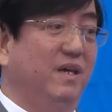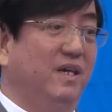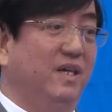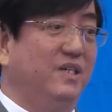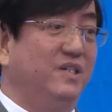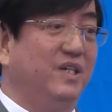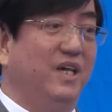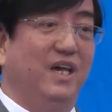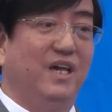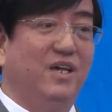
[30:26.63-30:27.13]
you
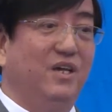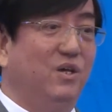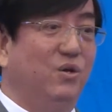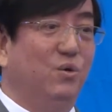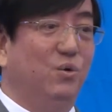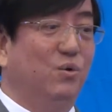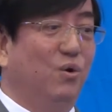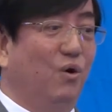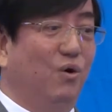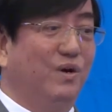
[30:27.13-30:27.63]
say
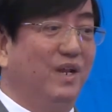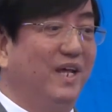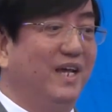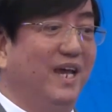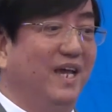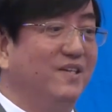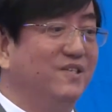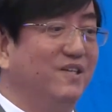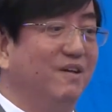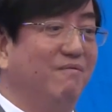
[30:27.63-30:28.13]
you only
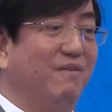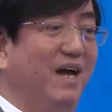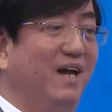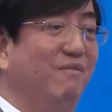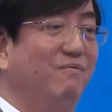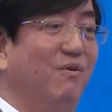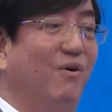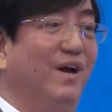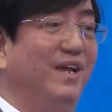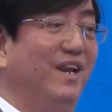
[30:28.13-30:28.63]
can
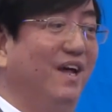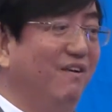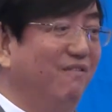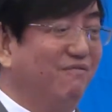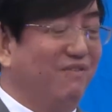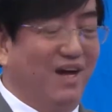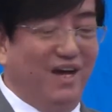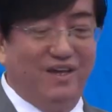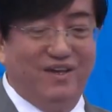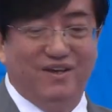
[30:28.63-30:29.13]
survive for another
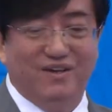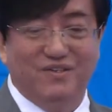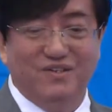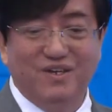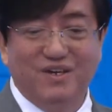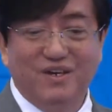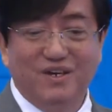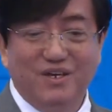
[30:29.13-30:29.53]
5 years.